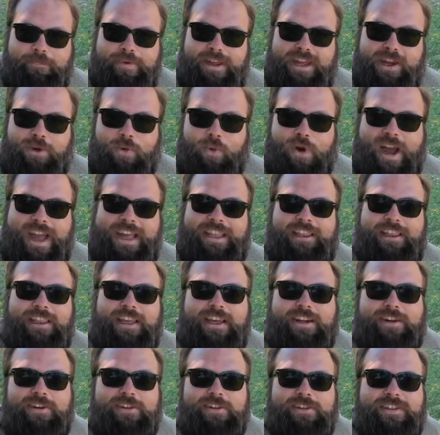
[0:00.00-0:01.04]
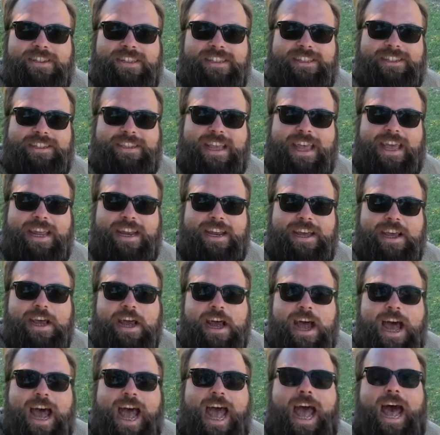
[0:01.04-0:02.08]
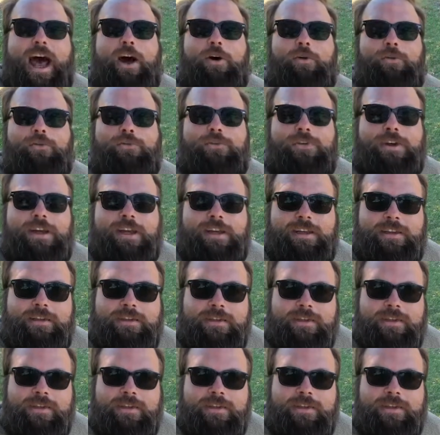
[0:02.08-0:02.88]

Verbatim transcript: big white letters, it said Alpha.